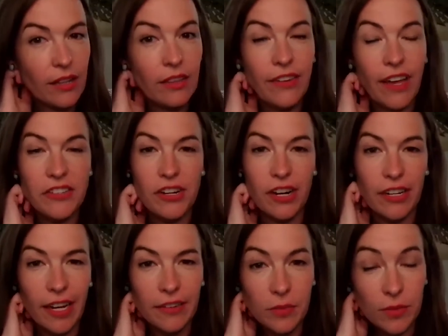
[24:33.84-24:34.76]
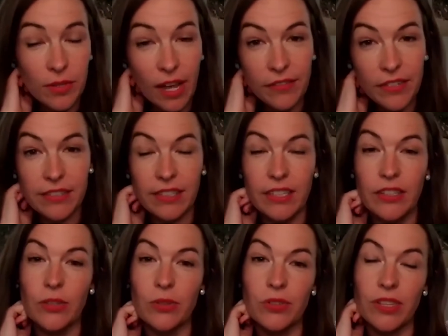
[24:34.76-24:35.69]
the Fashion Archives was obviously a
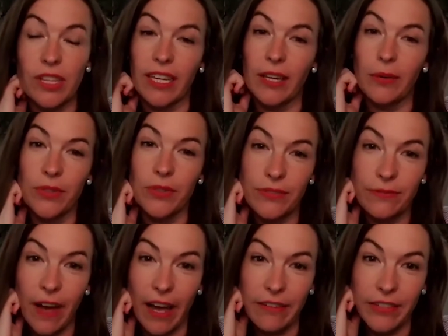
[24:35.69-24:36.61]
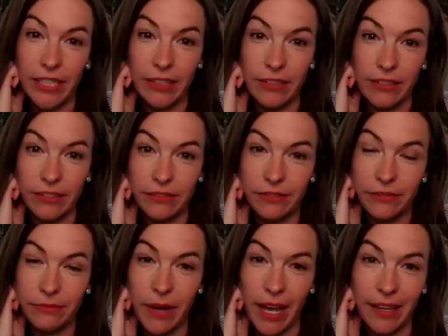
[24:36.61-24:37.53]
huge thing. It was 5 years of
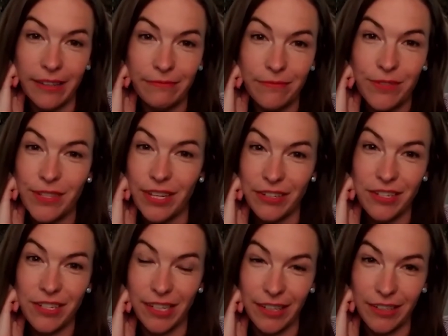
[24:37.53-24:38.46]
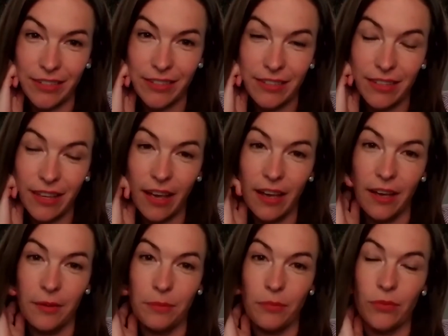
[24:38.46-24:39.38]
my 6 years.
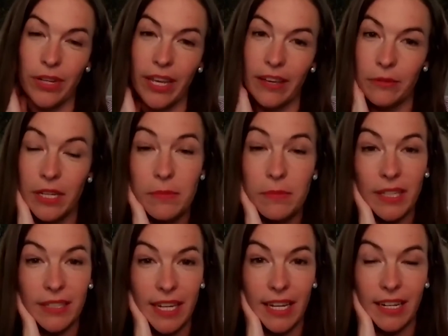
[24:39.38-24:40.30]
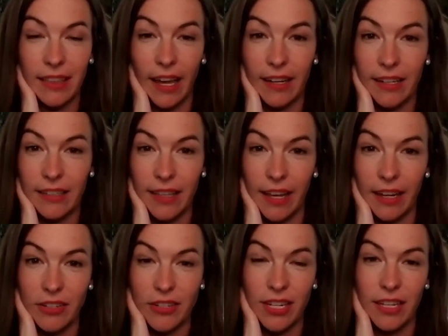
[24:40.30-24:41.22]
Rehabilitating that
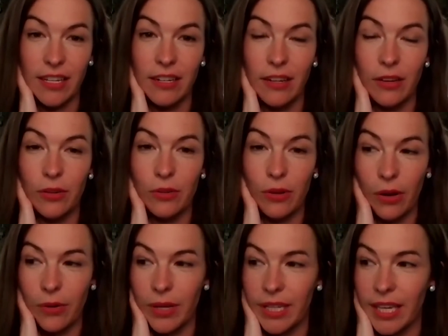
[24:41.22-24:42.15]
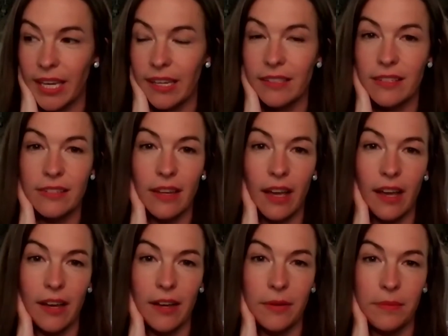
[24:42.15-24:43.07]
collection, growing it,
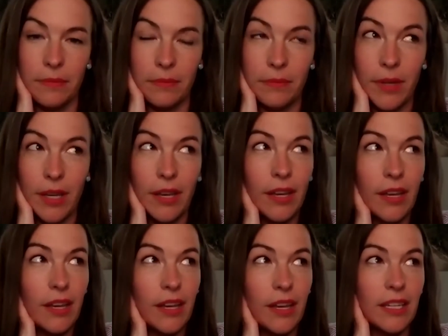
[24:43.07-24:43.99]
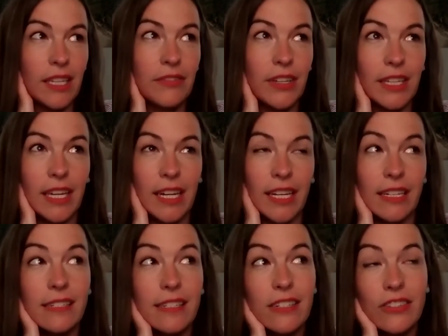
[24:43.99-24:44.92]
even getting
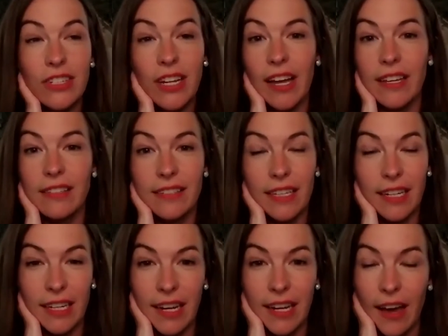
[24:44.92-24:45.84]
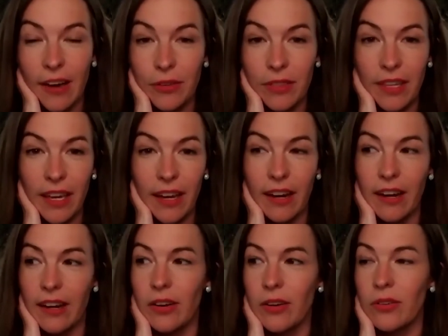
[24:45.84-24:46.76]
it digitized, getting it out
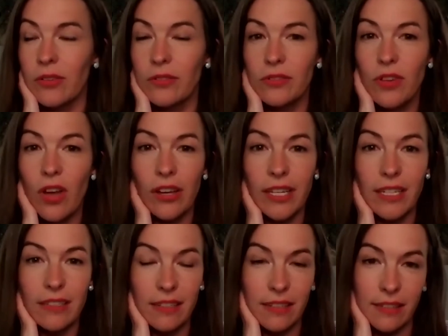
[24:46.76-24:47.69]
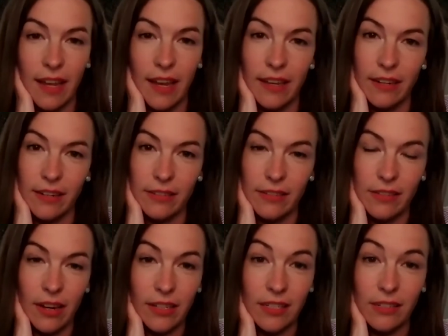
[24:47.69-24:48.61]
there, talking to designers,
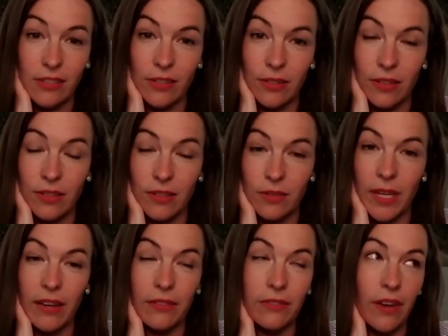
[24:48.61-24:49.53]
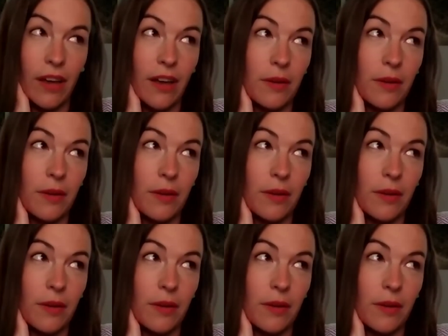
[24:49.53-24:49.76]
talking to students. We have,